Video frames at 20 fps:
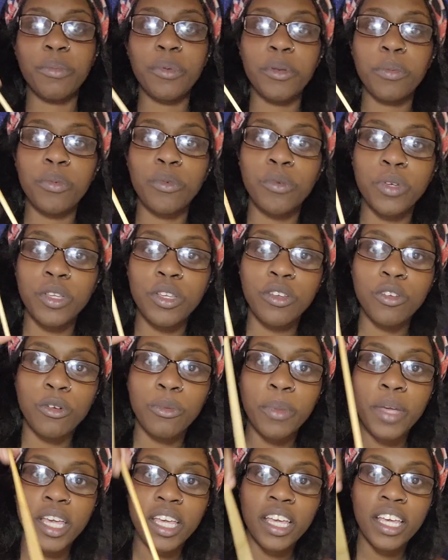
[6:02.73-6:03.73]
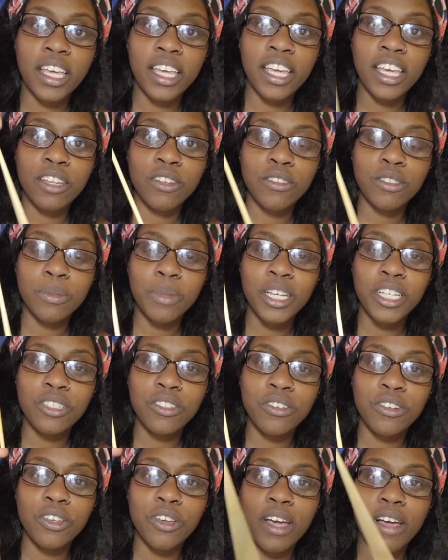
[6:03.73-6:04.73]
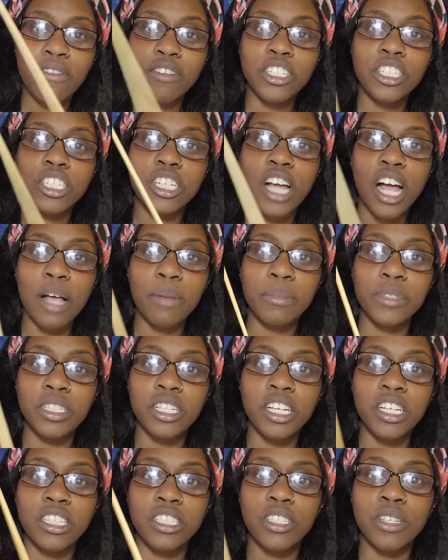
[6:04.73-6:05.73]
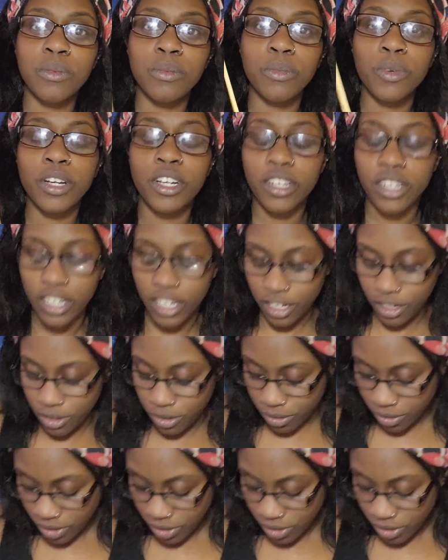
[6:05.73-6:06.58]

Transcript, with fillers: tell people when you are making candles, make sure you have a chopstick somewhere near